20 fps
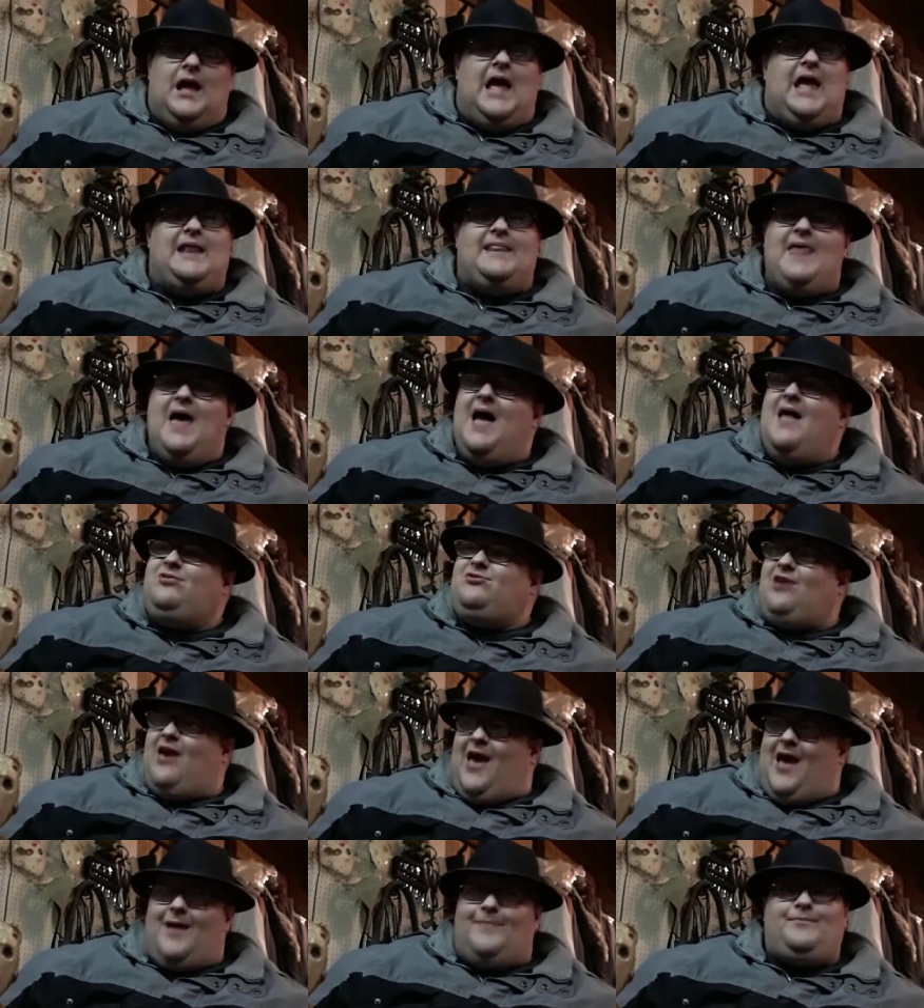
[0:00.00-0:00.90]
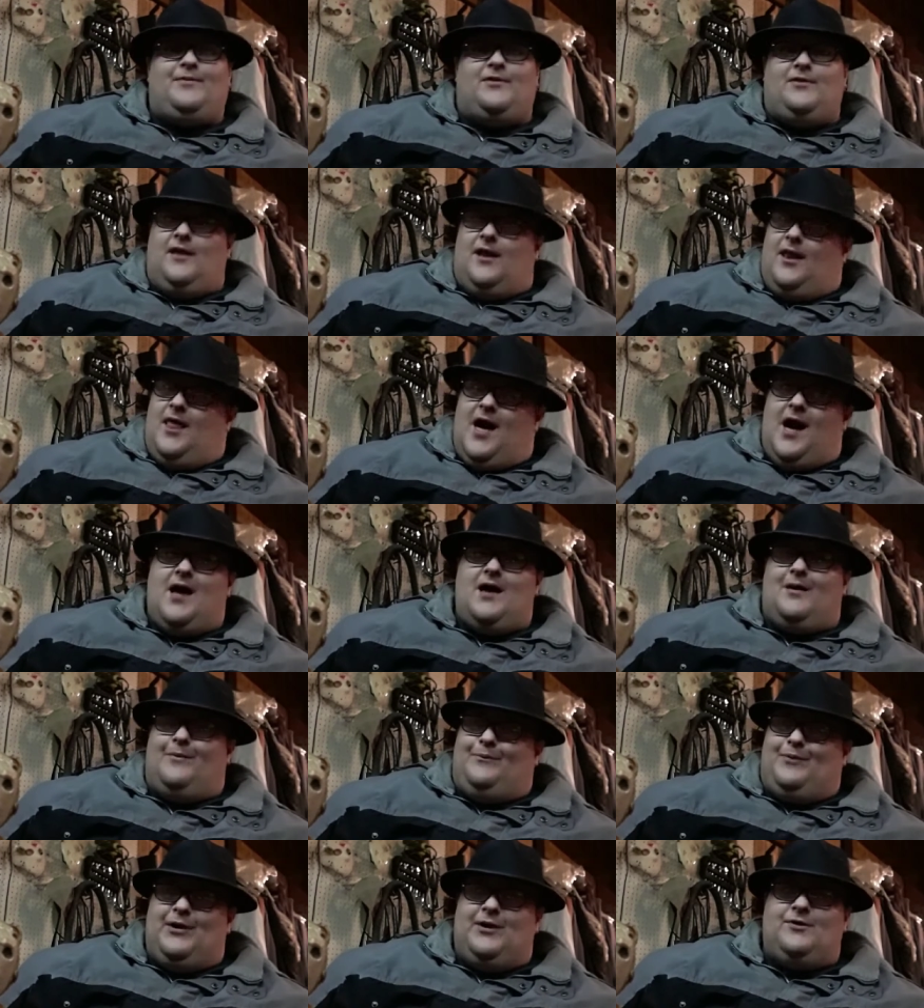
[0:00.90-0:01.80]
And that's happened a lot
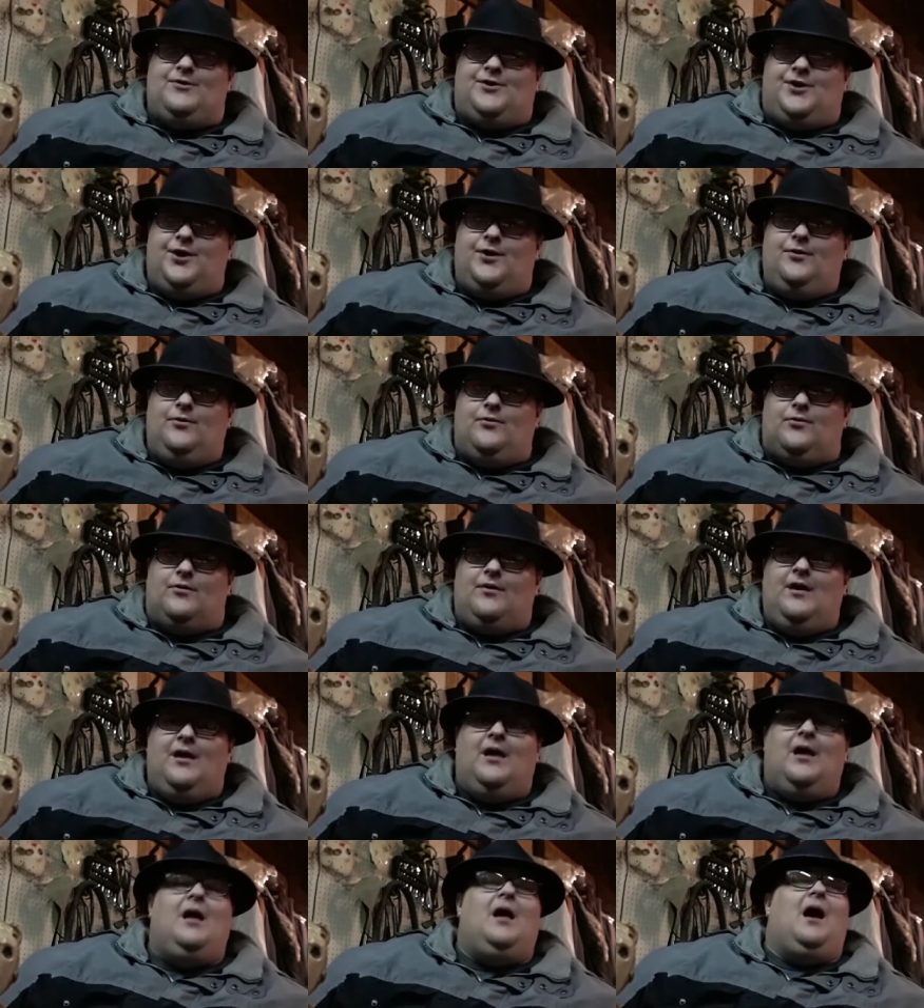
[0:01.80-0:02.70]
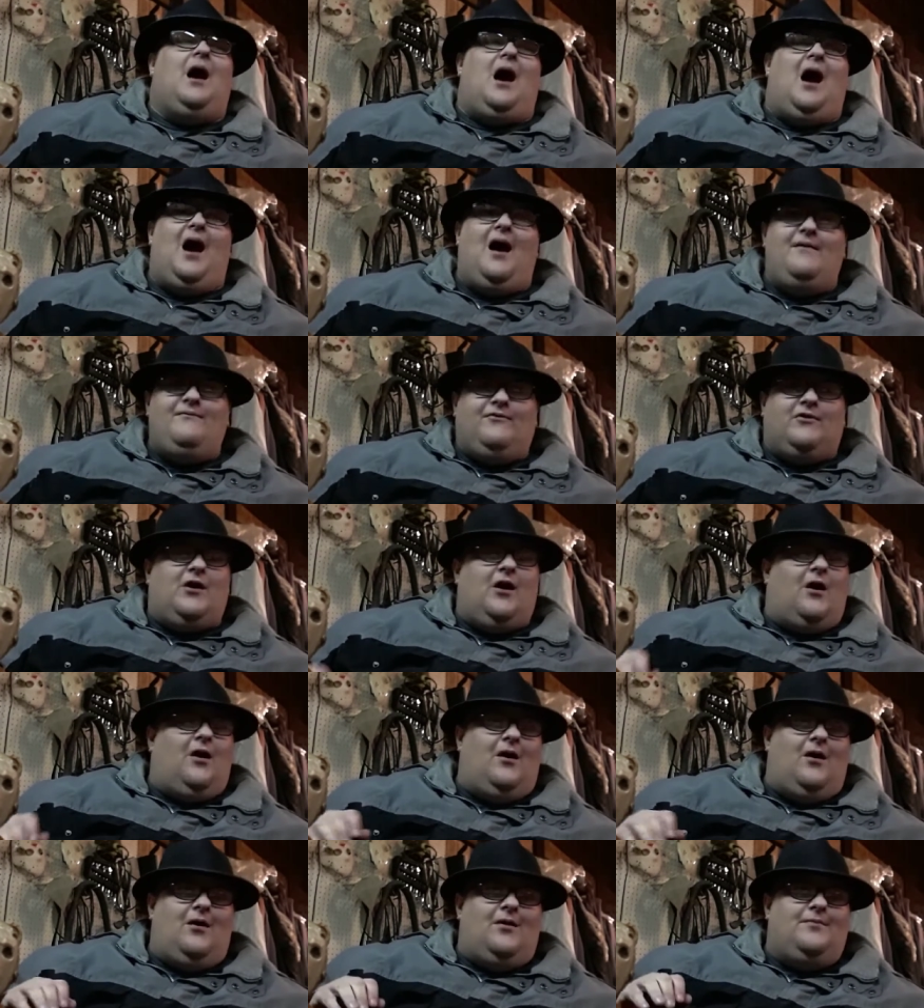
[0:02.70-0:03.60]
up here too. I've
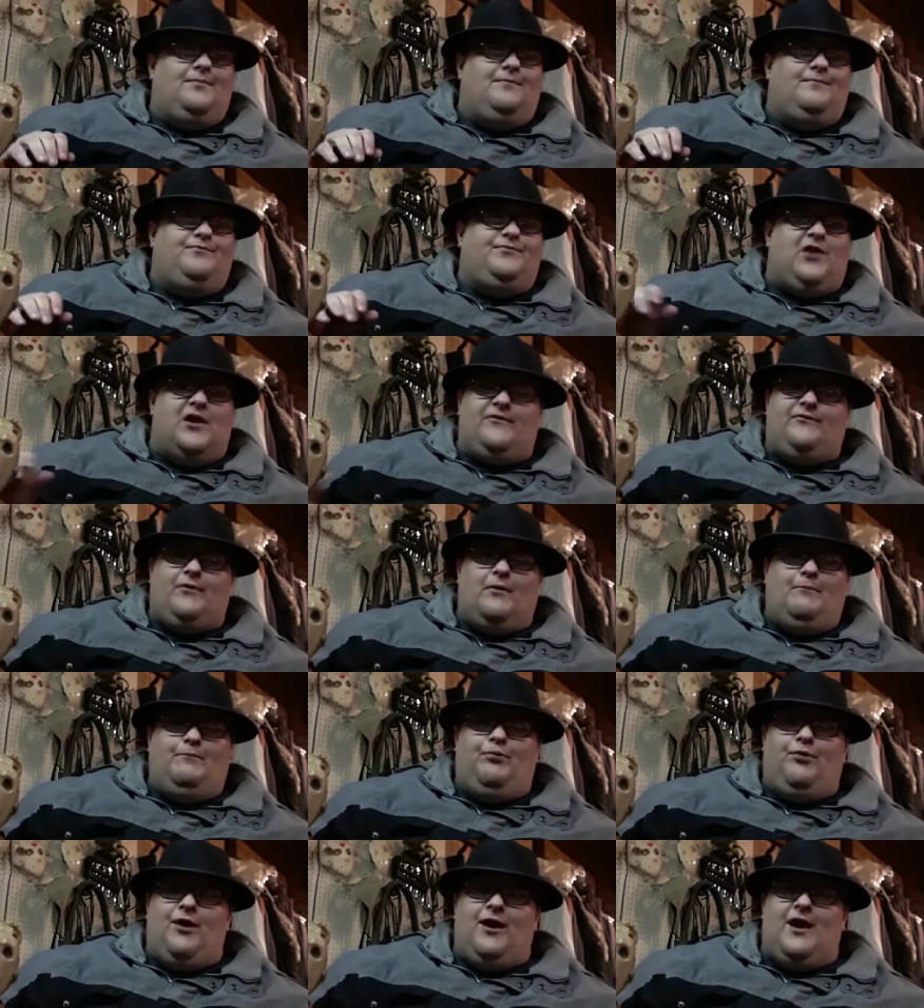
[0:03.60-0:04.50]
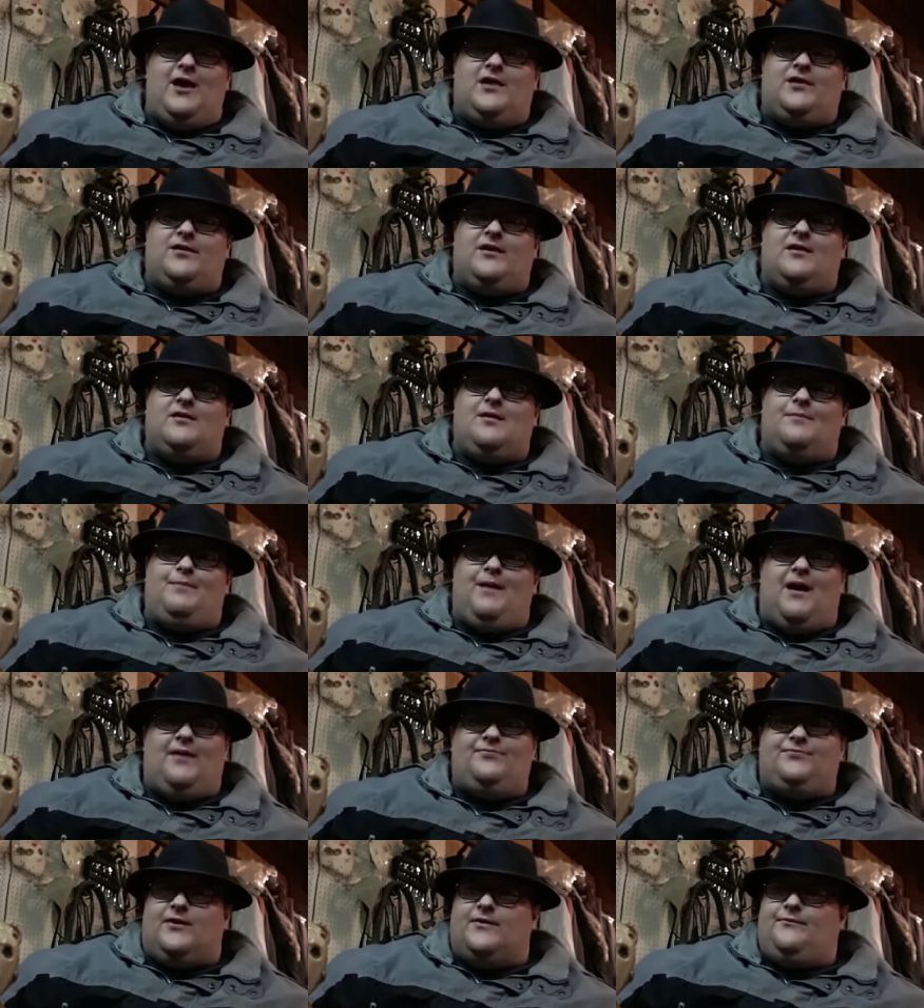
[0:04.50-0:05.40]
called different places
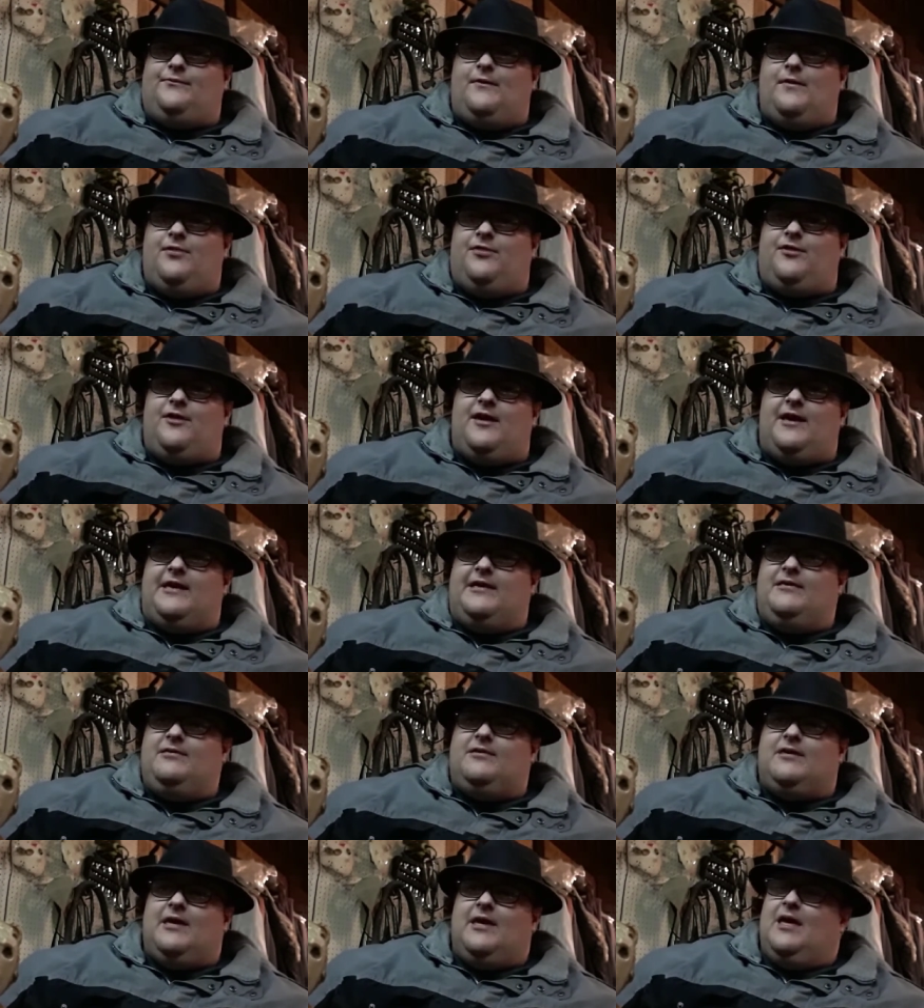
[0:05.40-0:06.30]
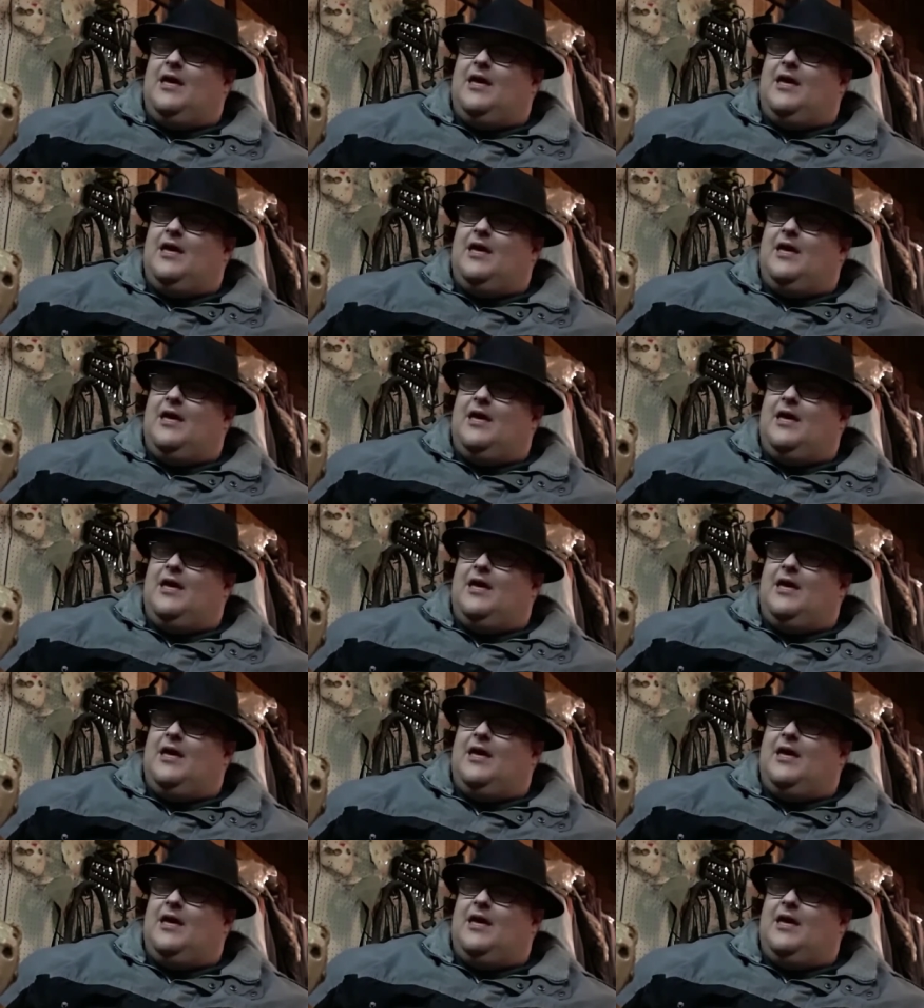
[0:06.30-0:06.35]
about different things.